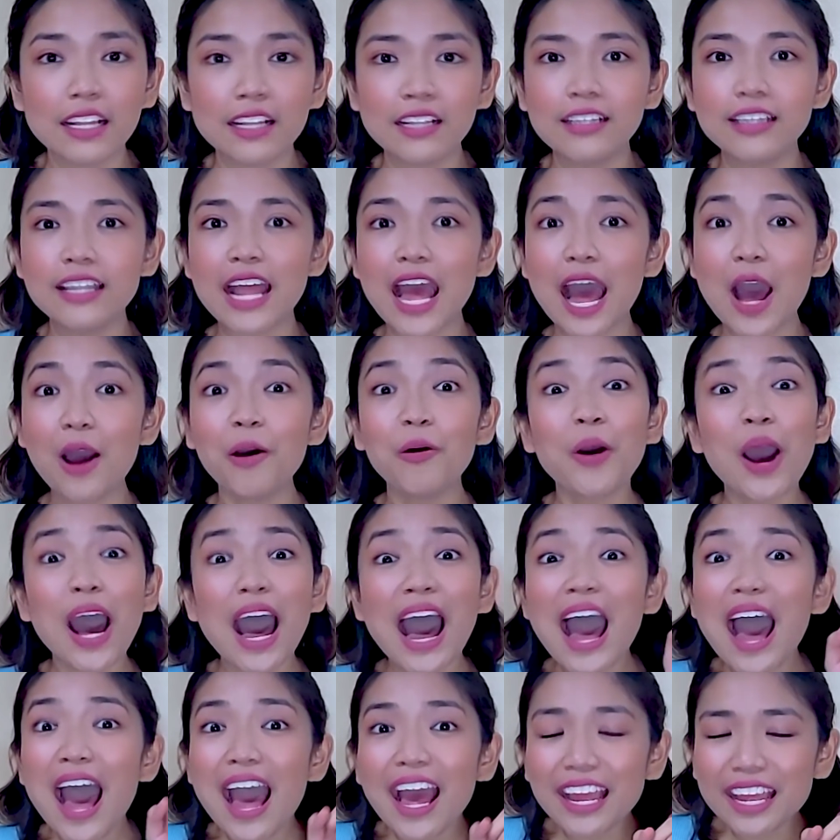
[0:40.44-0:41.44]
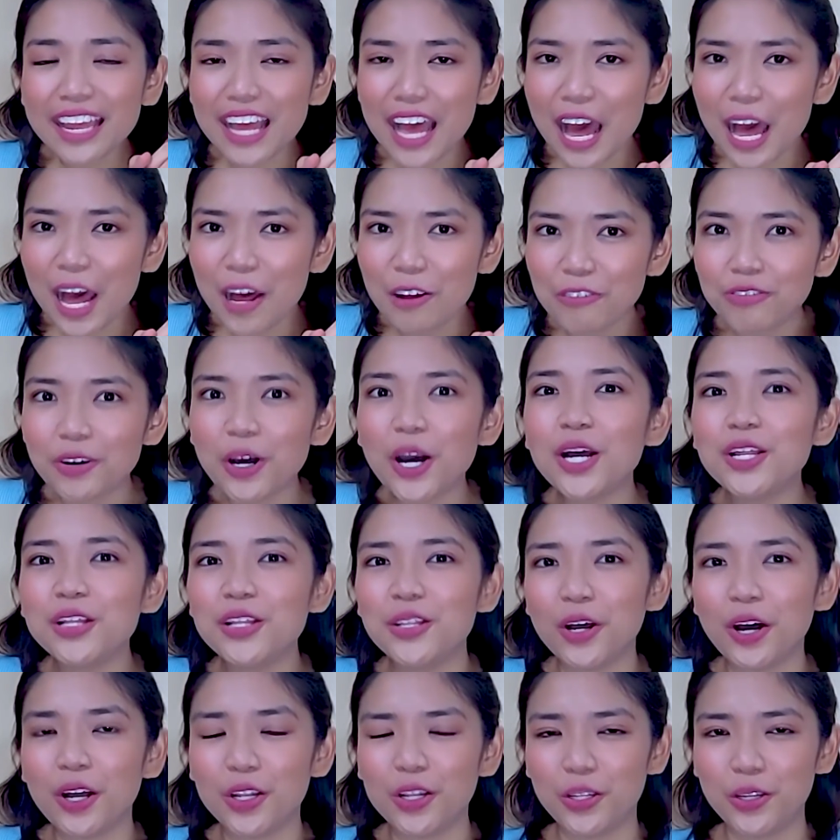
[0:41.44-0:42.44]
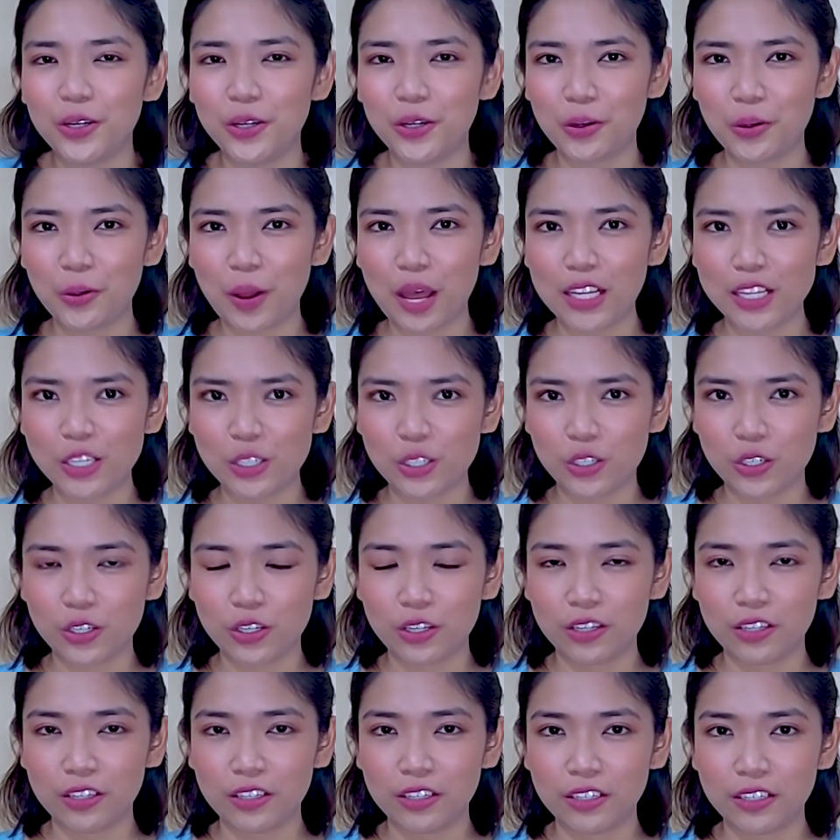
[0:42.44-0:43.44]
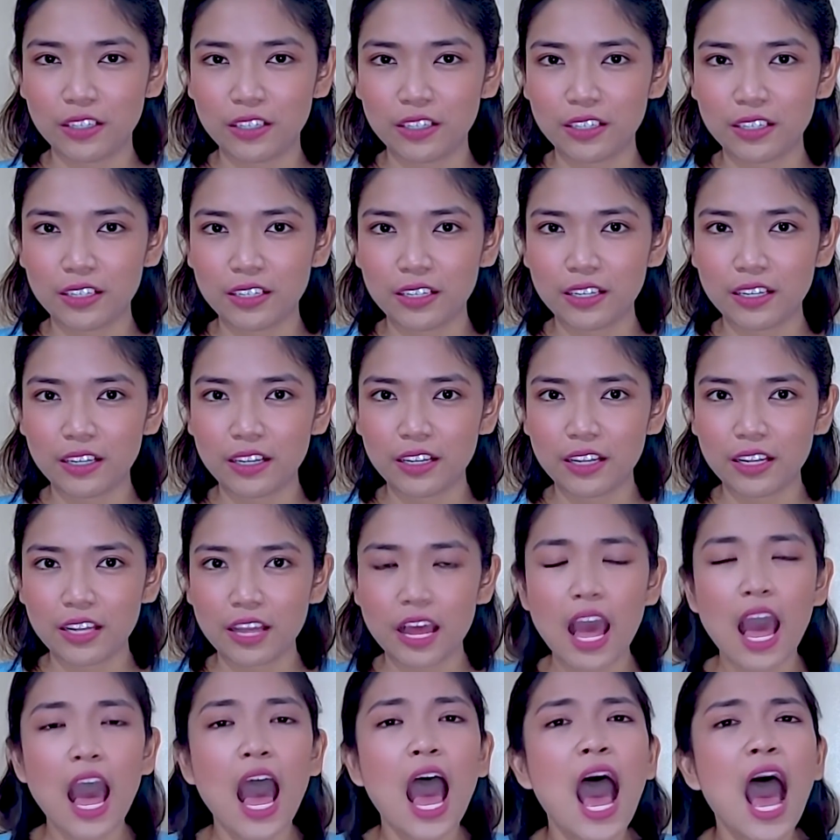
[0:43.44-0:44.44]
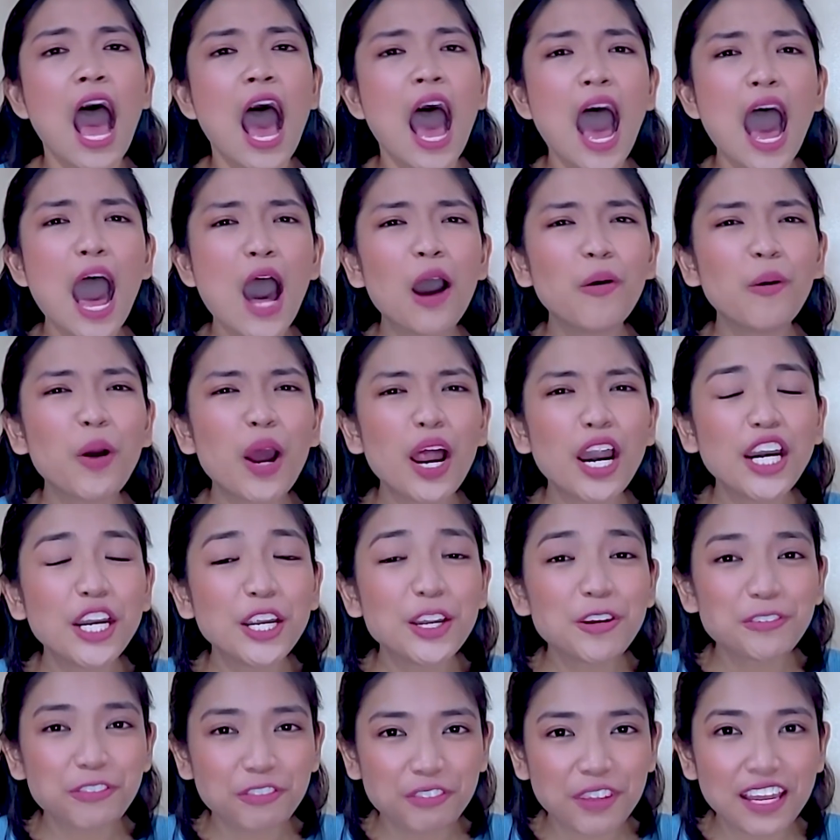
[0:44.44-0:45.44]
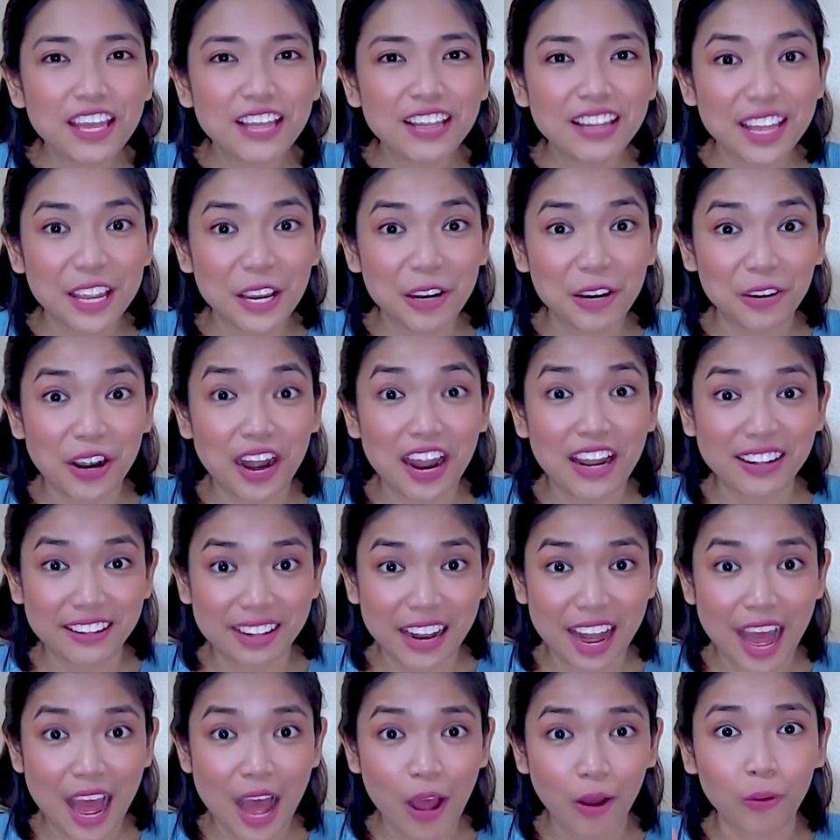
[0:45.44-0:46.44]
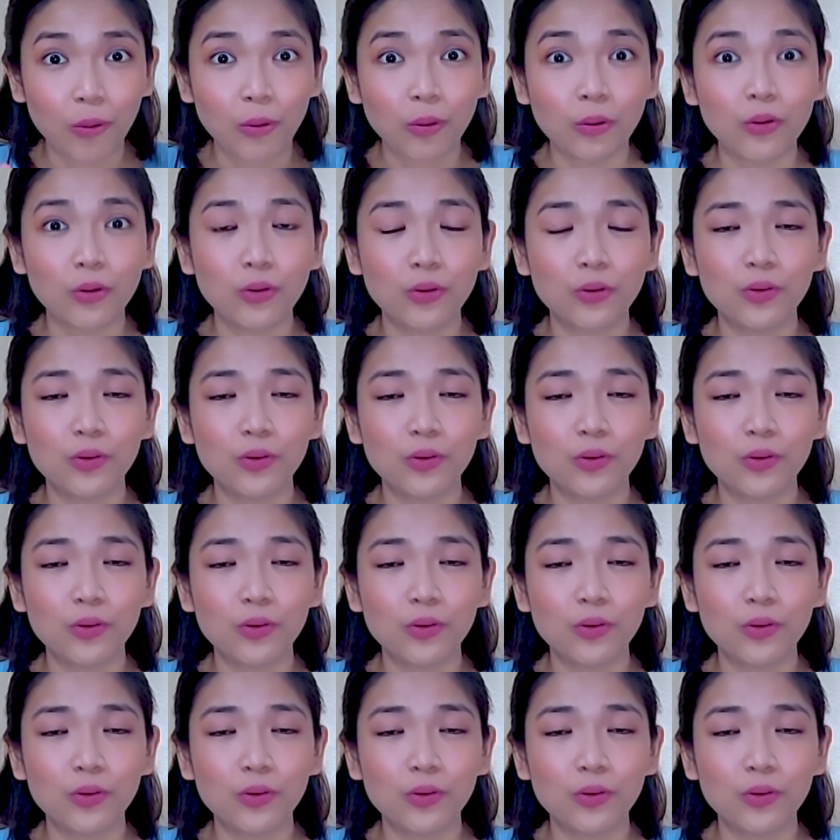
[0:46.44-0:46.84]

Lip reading: Now, I have another question. How are you feeling right now?